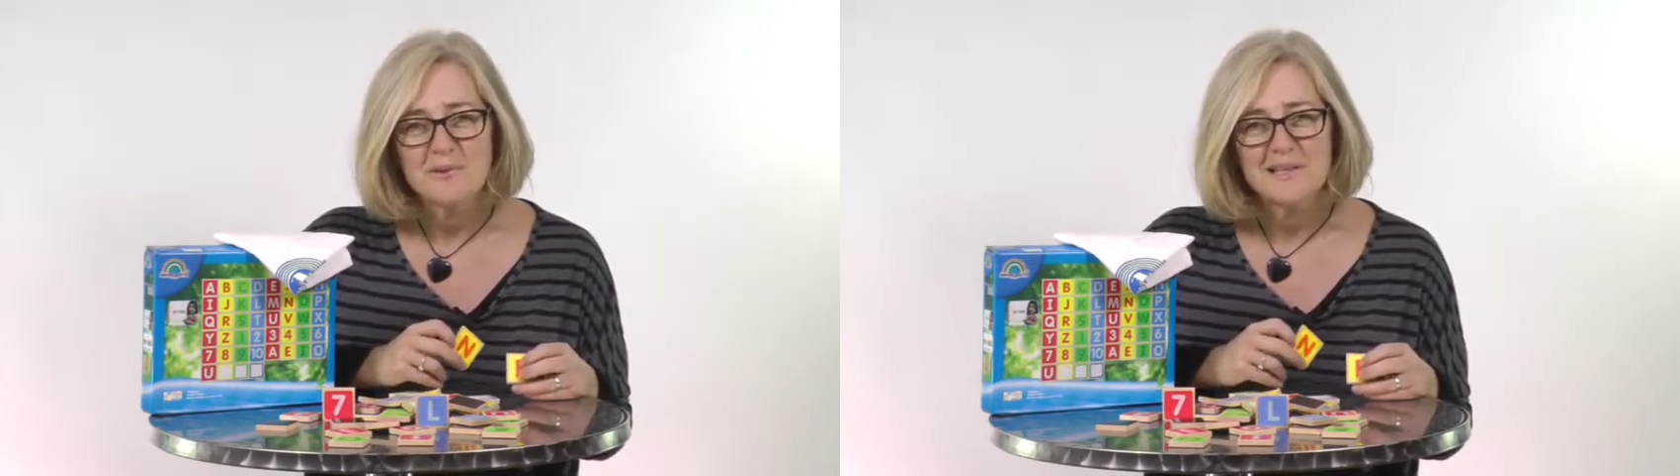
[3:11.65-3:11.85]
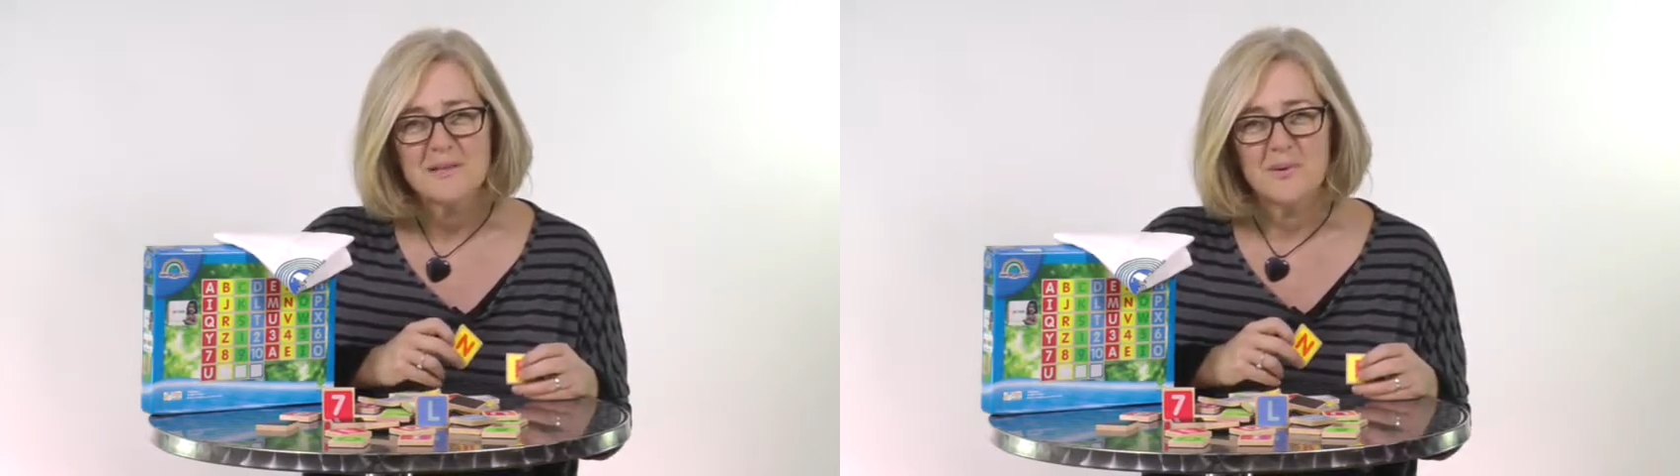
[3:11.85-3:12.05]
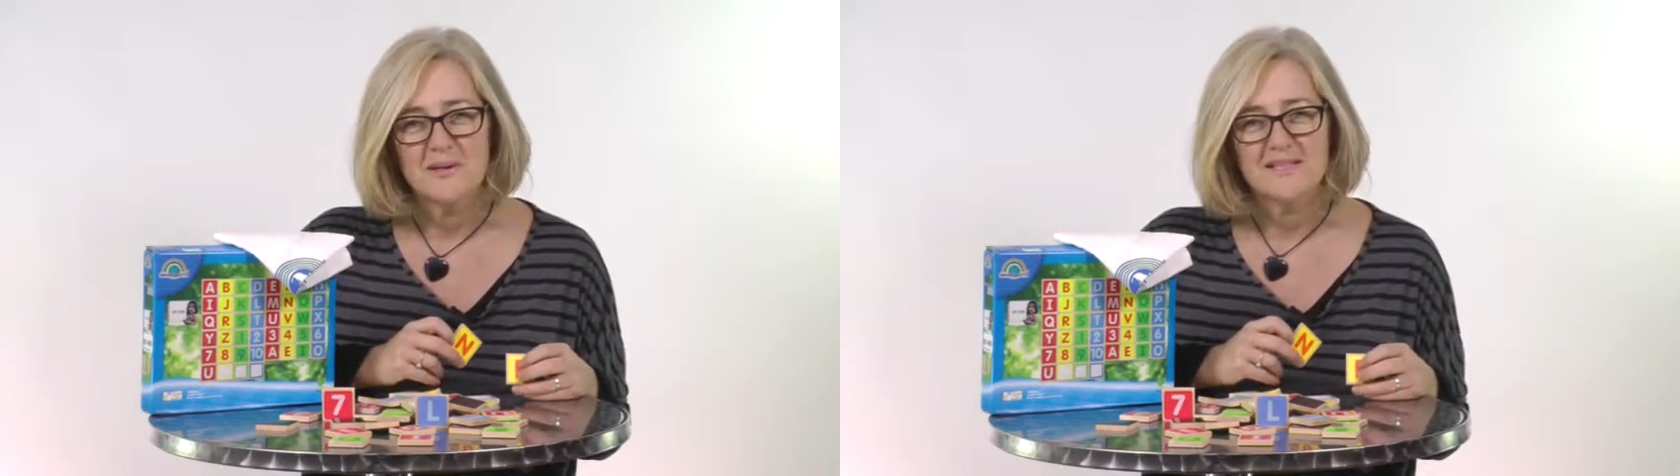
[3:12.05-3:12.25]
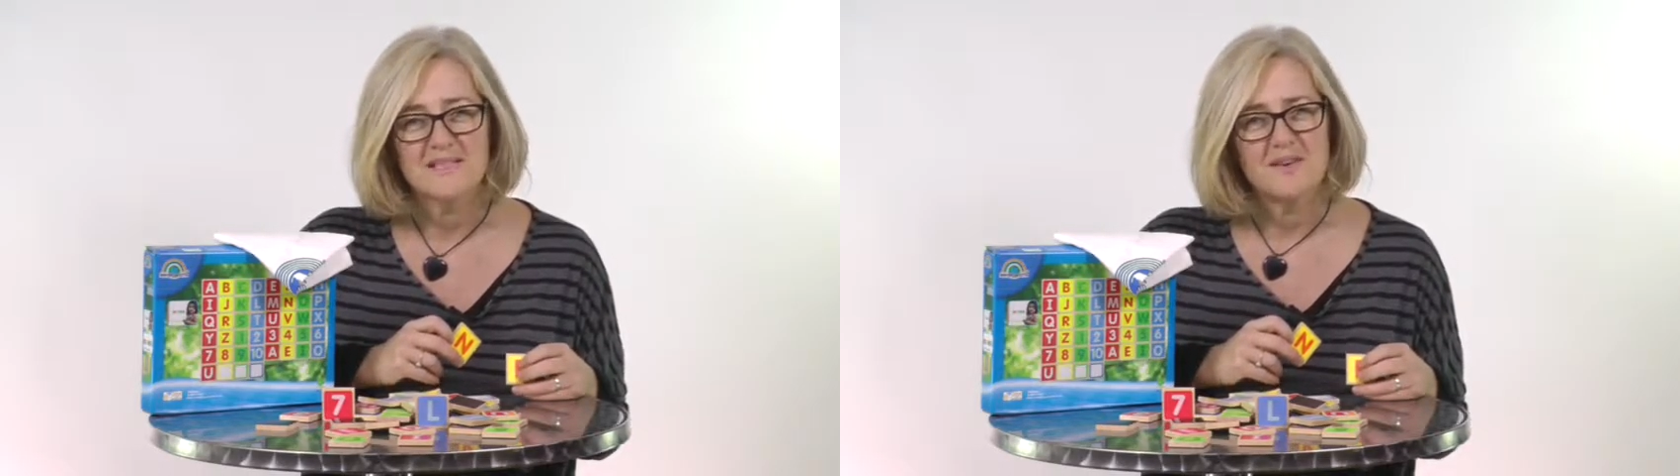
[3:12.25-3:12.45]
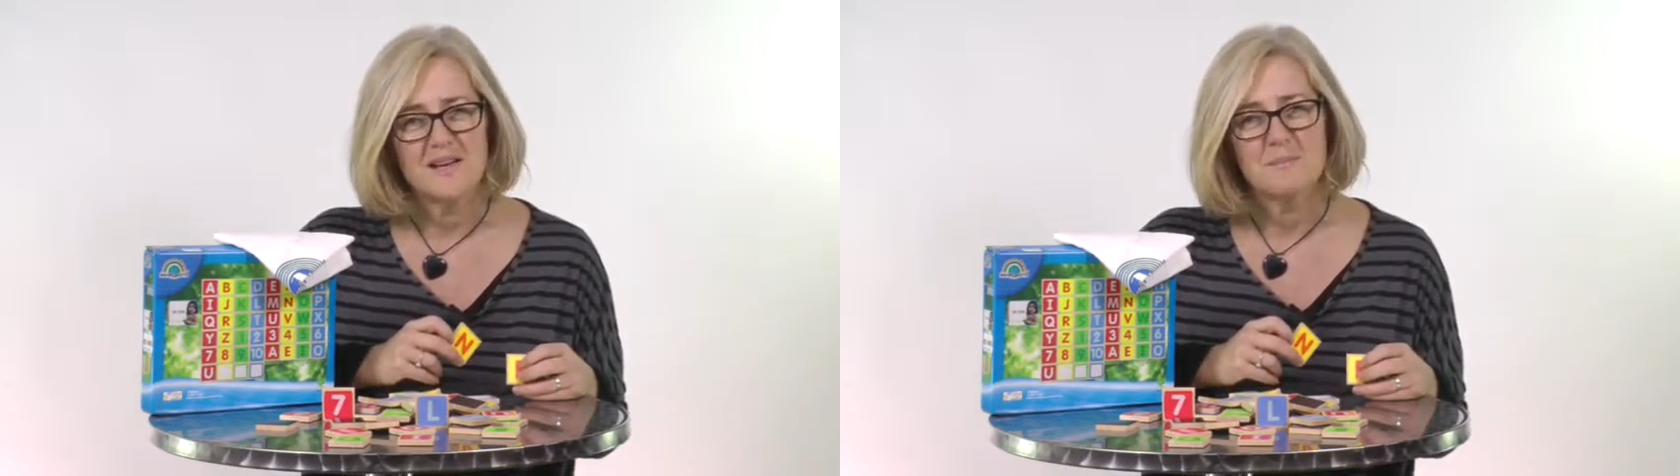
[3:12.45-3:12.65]
your little one
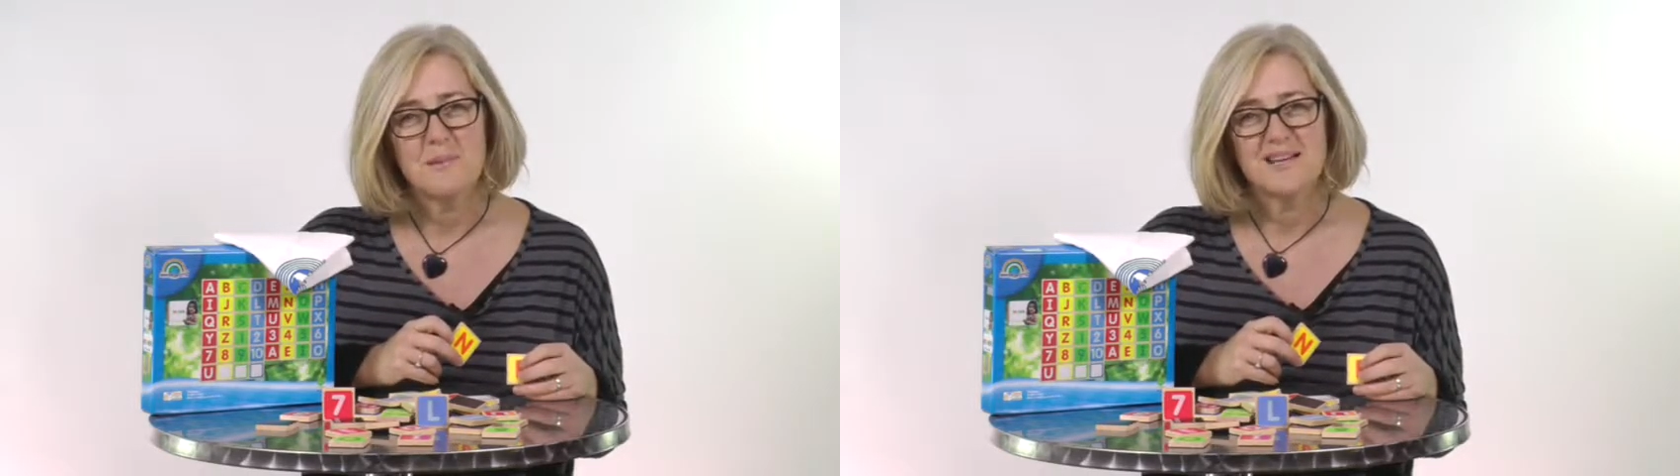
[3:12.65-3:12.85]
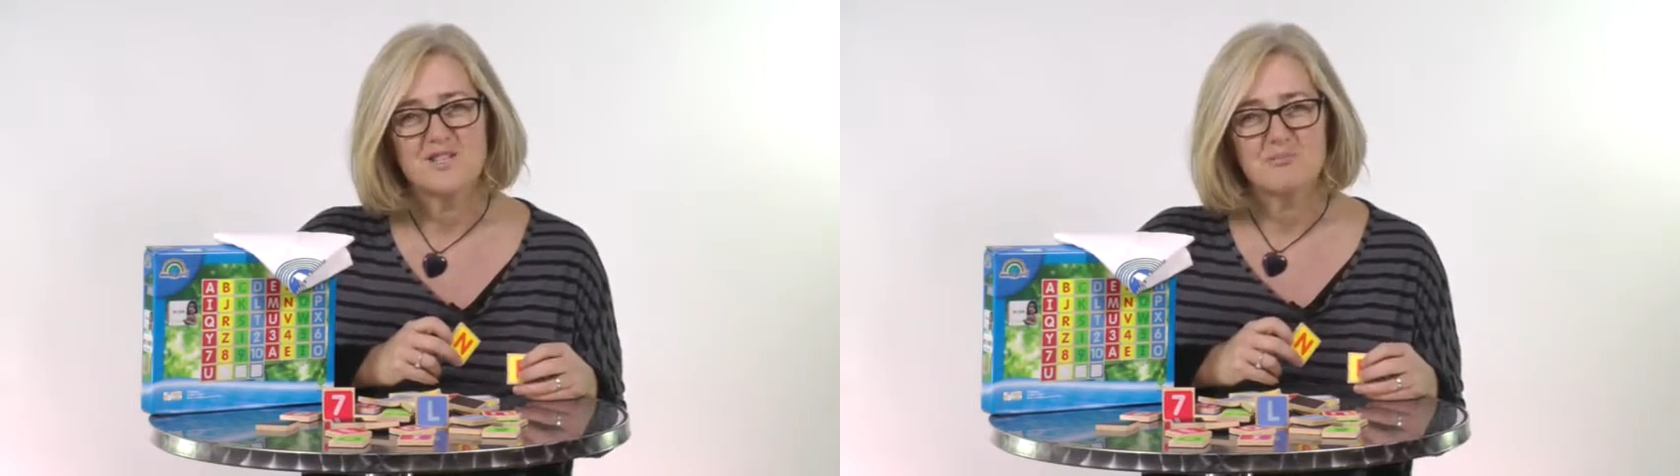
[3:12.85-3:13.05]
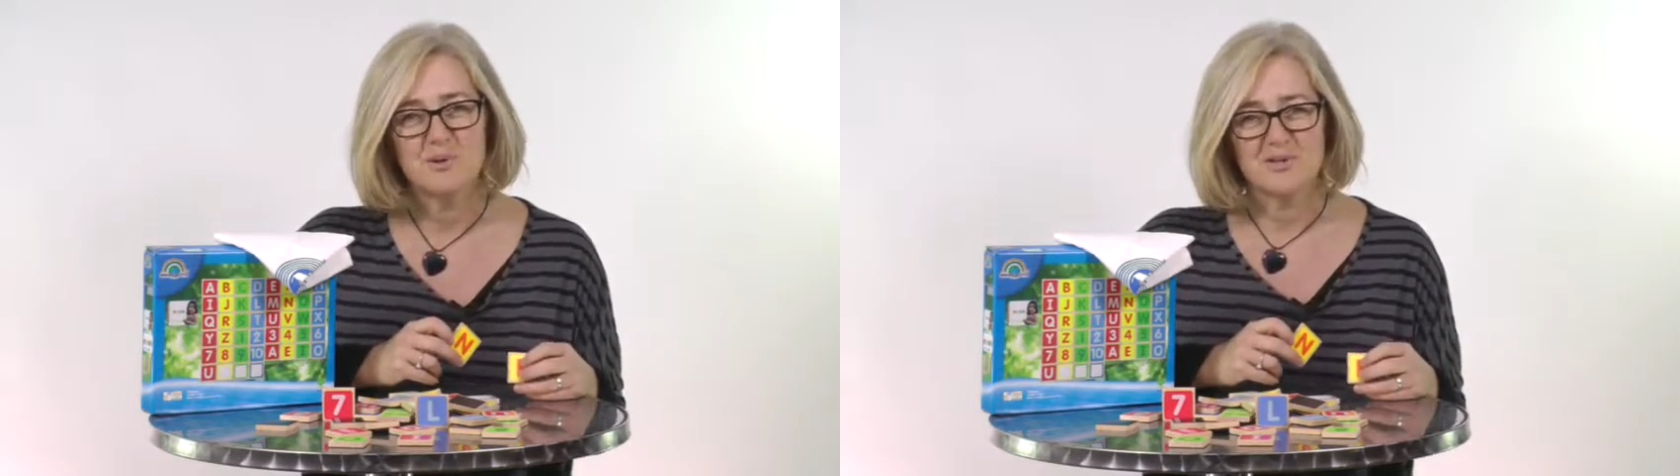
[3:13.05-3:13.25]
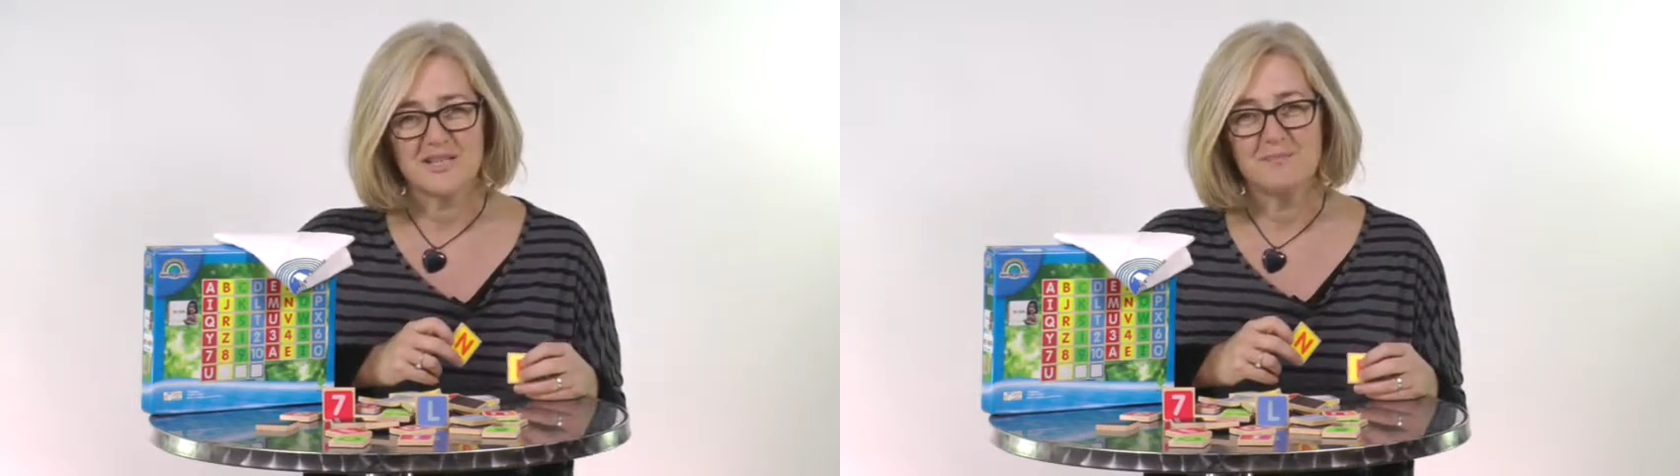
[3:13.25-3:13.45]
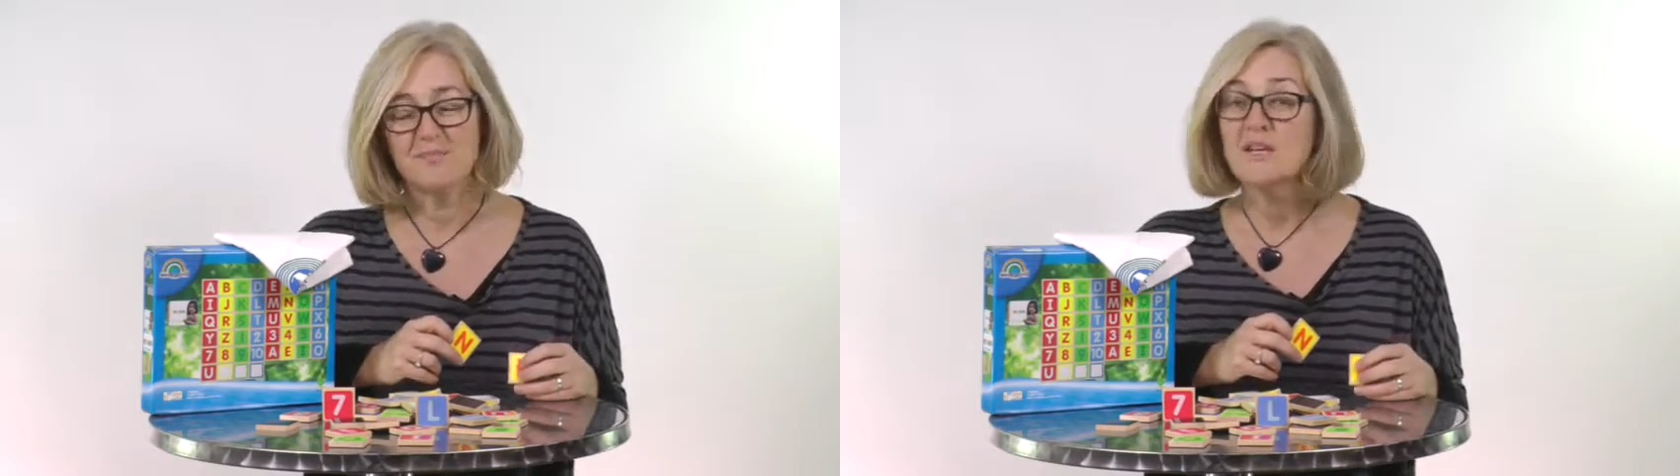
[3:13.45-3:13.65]
to develop mind and body.